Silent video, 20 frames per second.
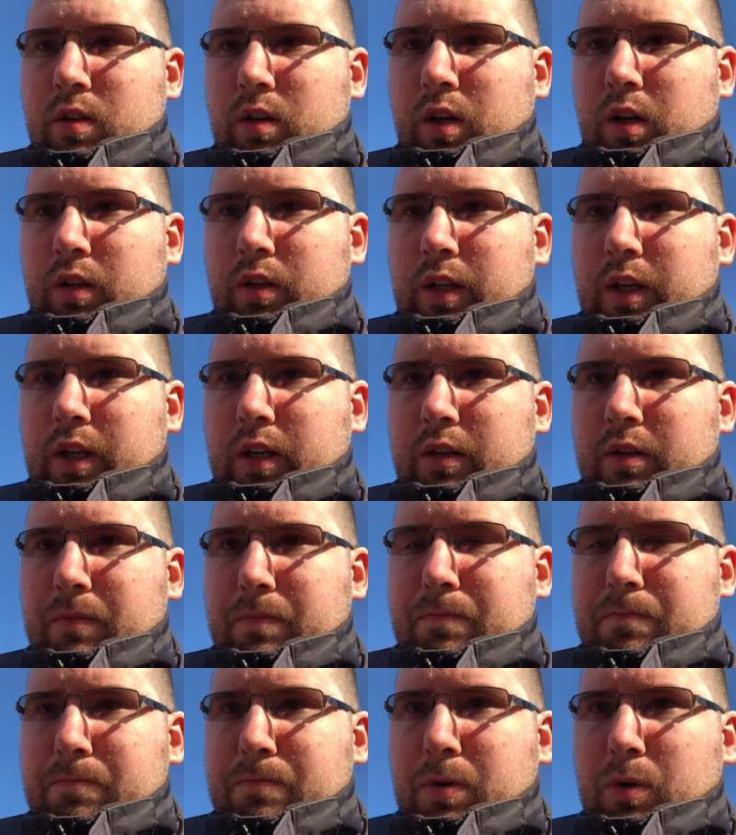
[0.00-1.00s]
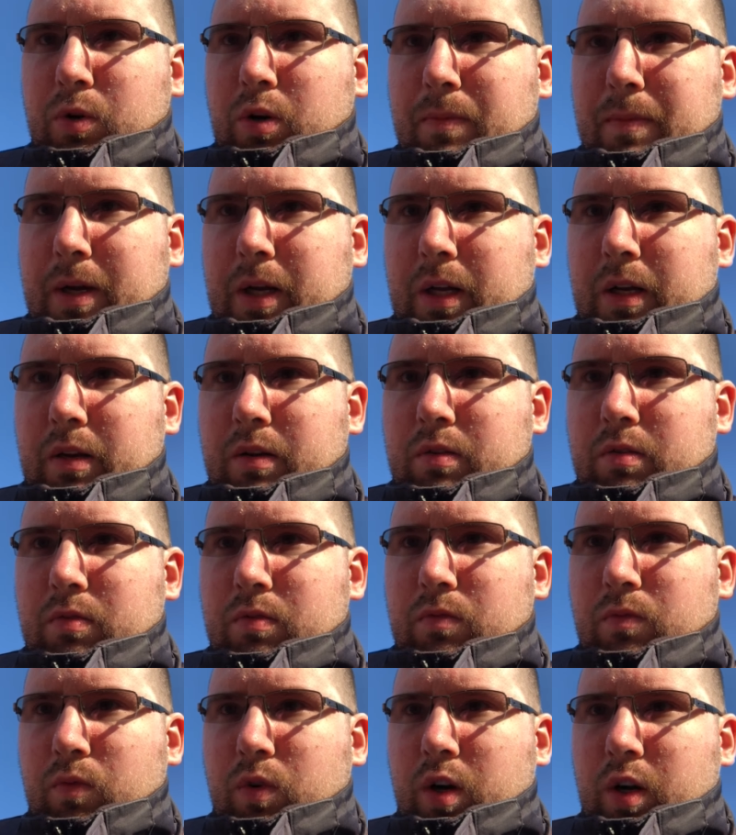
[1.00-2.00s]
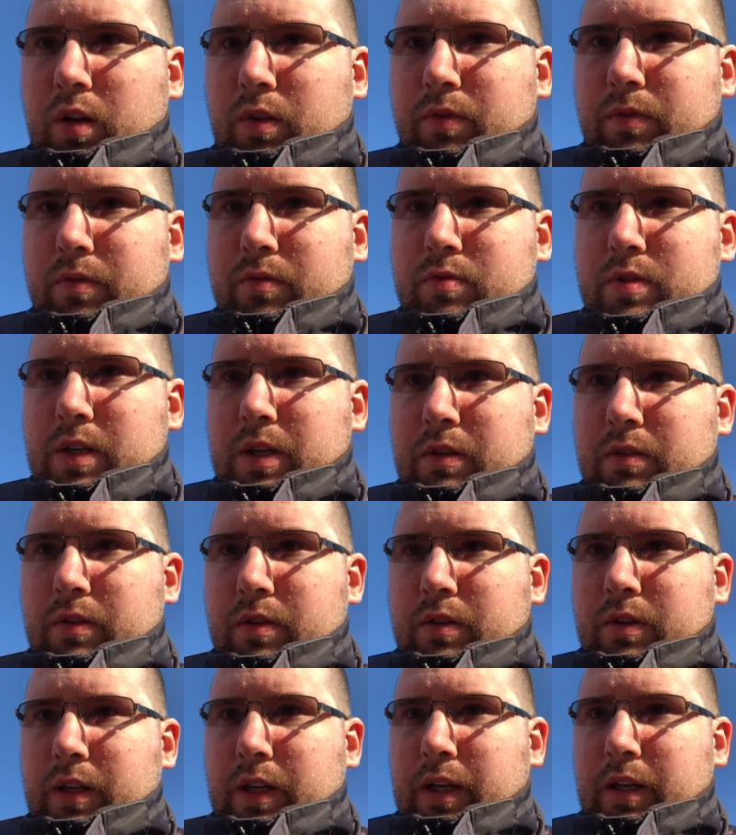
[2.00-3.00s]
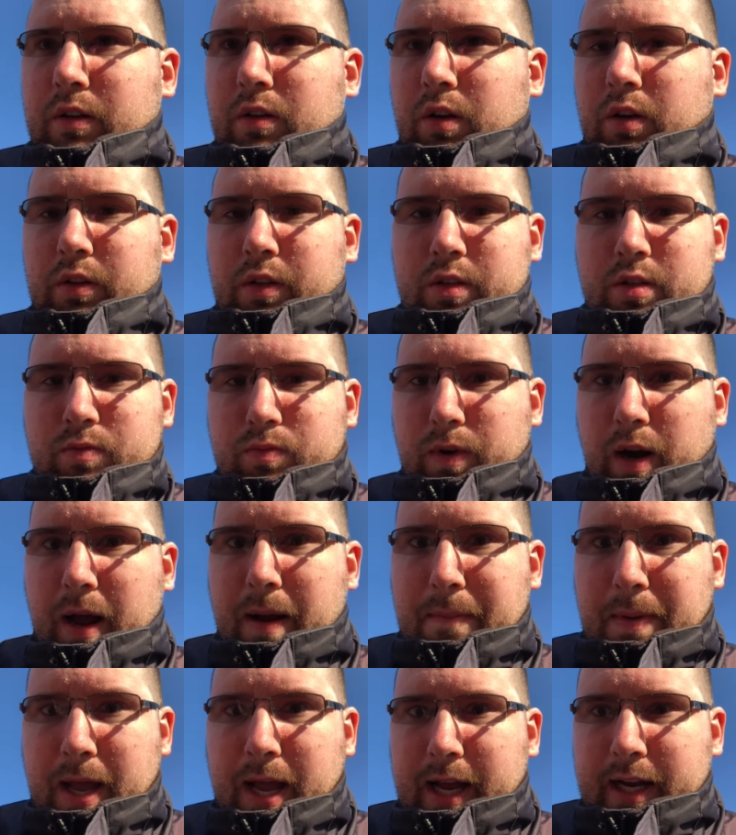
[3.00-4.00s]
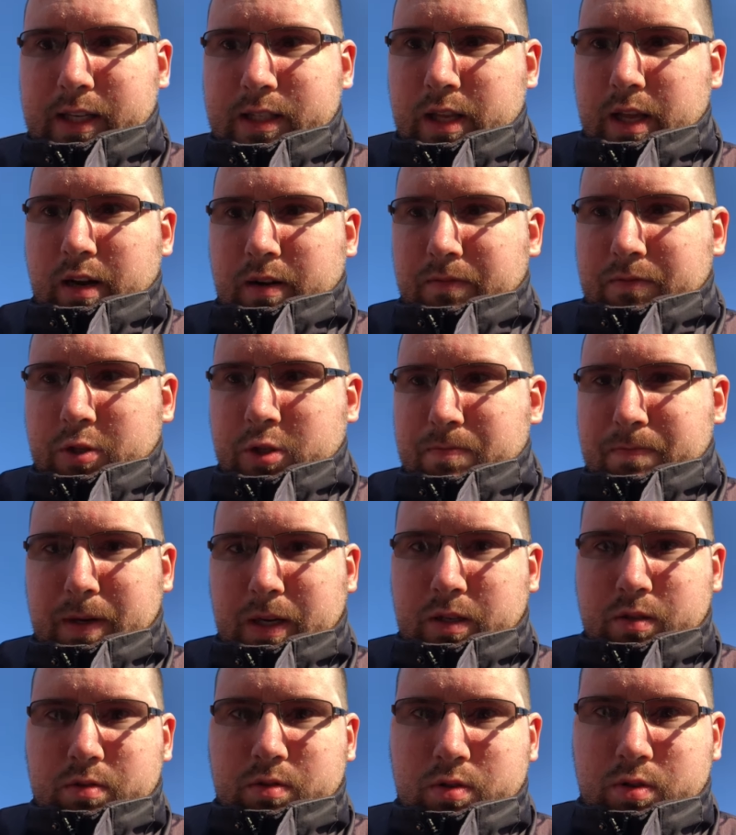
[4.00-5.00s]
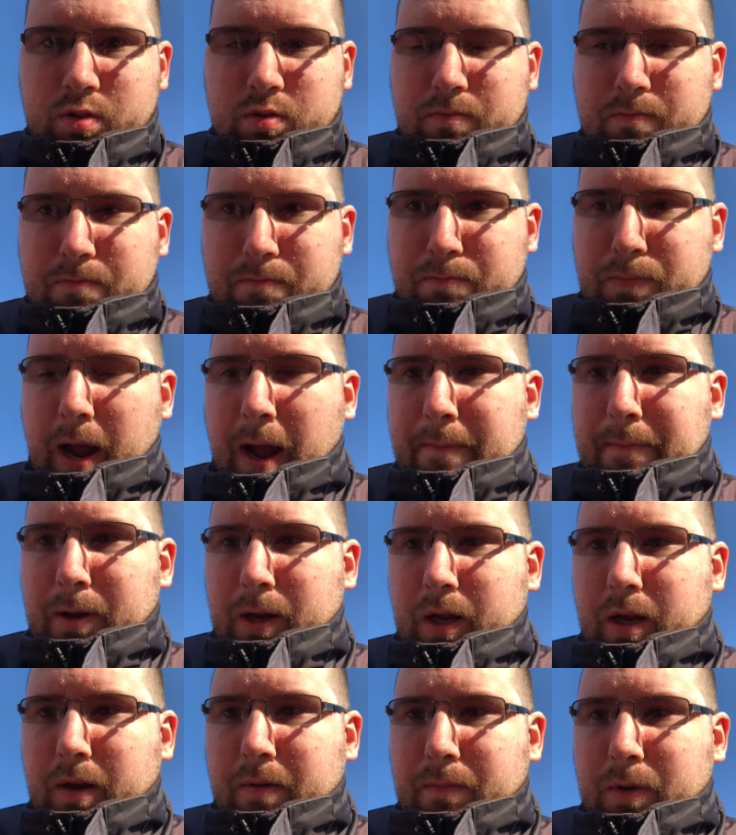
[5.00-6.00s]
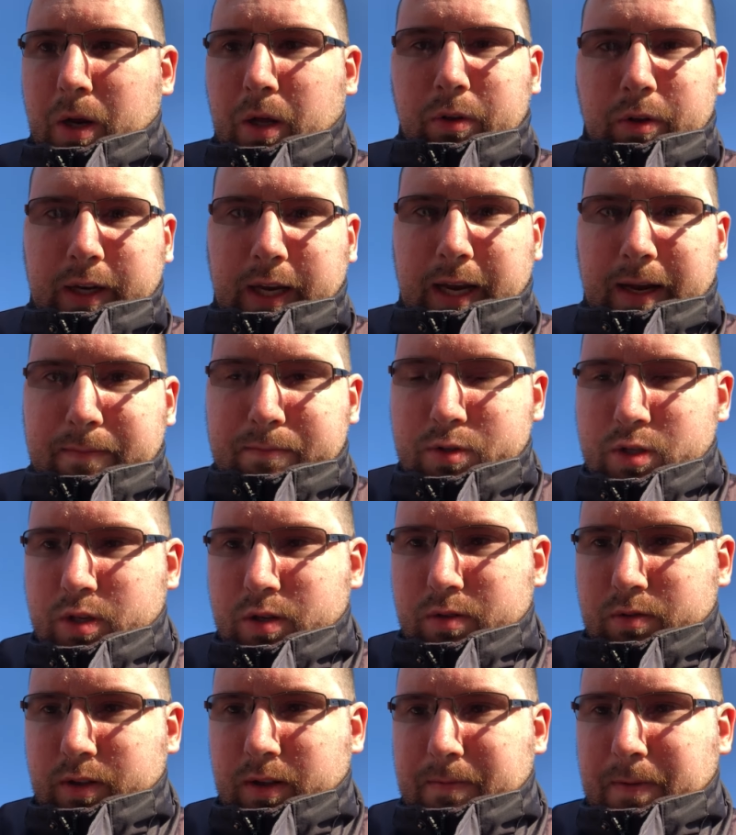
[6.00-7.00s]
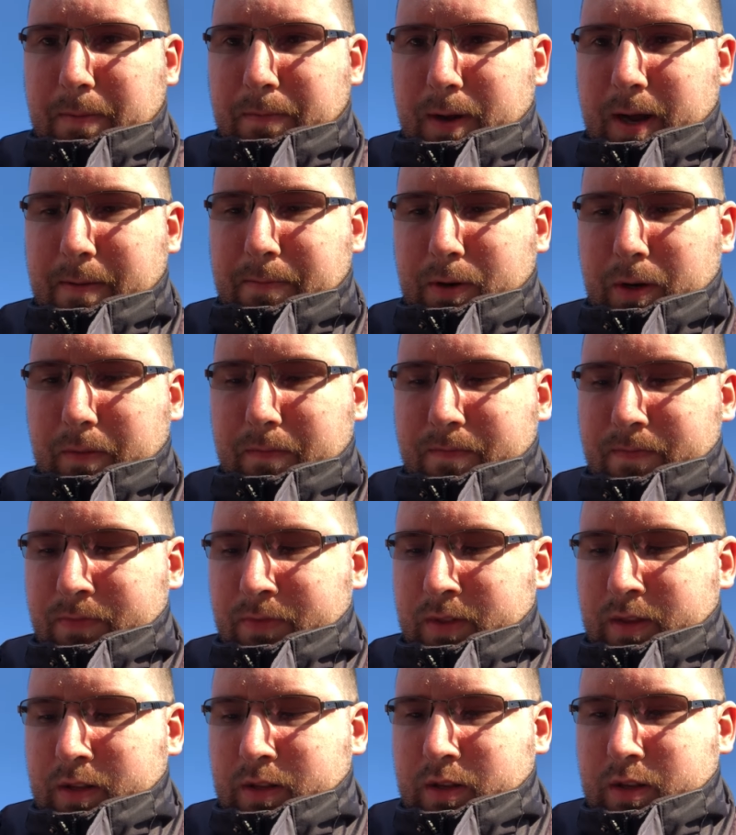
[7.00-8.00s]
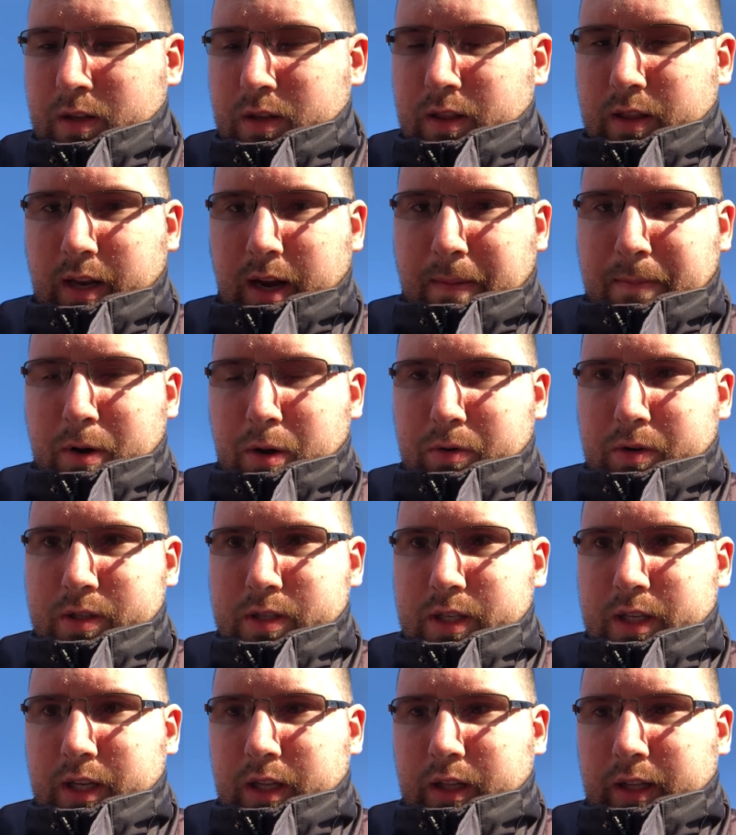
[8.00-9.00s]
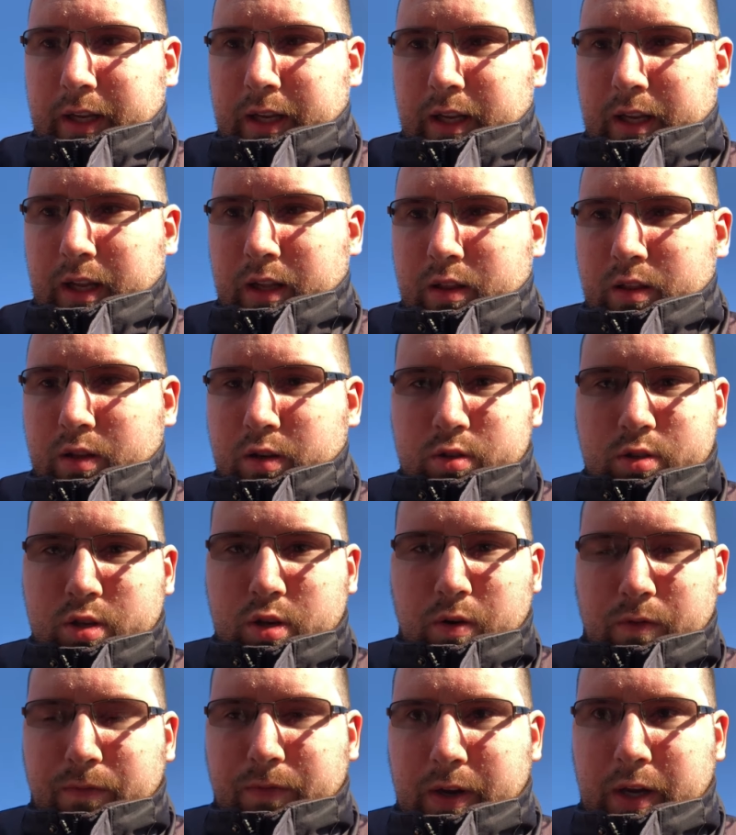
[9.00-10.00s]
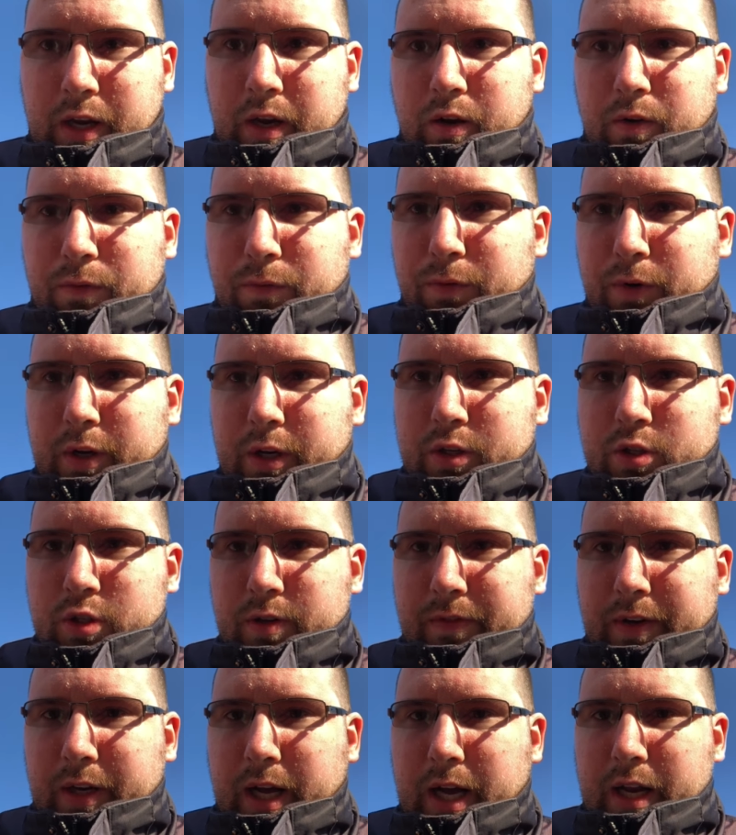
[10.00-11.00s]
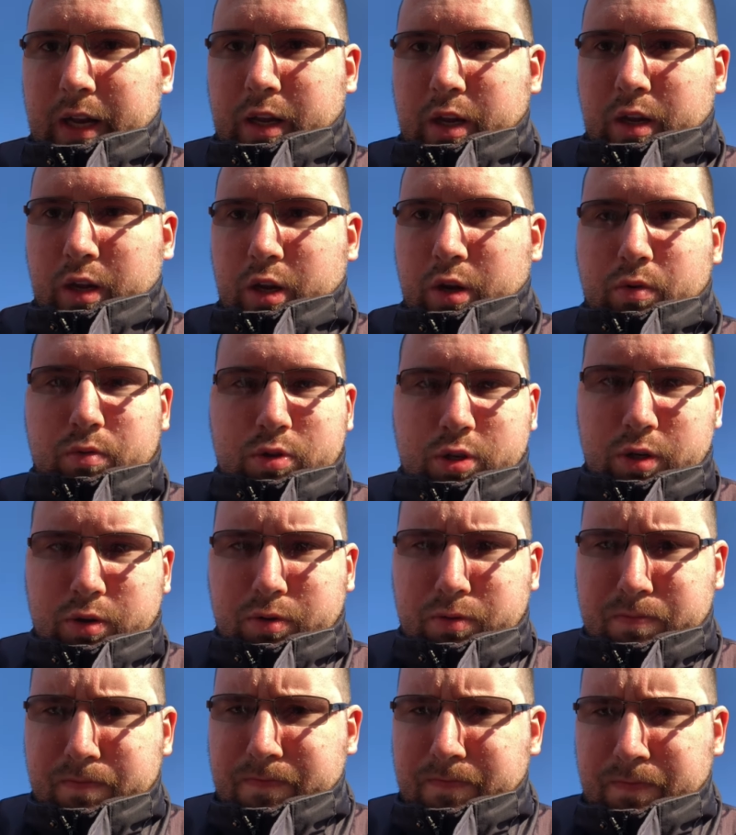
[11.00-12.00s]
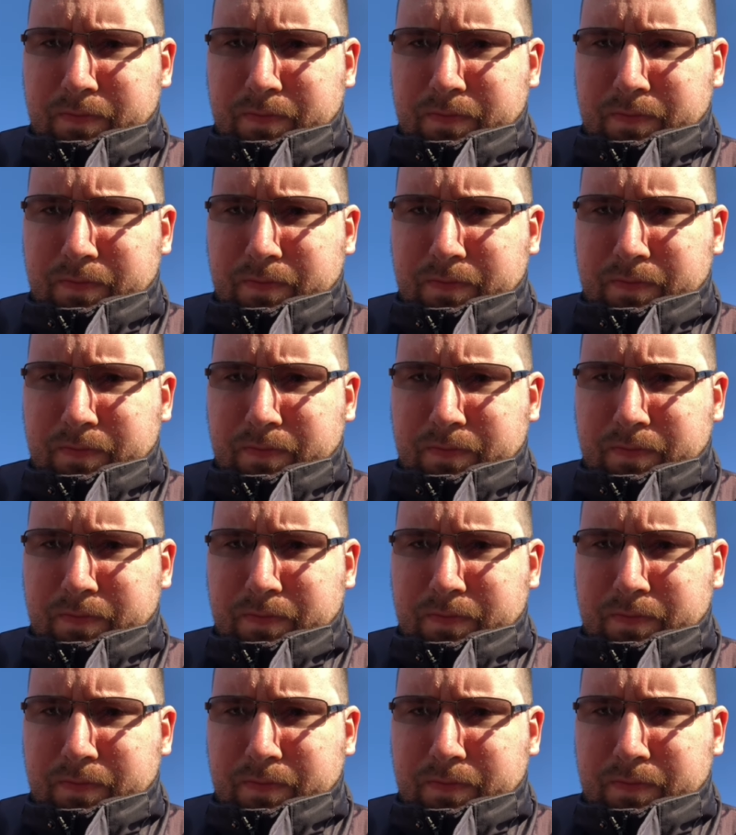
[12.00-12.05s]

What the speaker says: all the other Pokemon walkthroughs out there, that all these ROM hacks that have just been popping up, and other games too that have been popping up that I'm noticing. Like, there's no video footage of it on YouTube,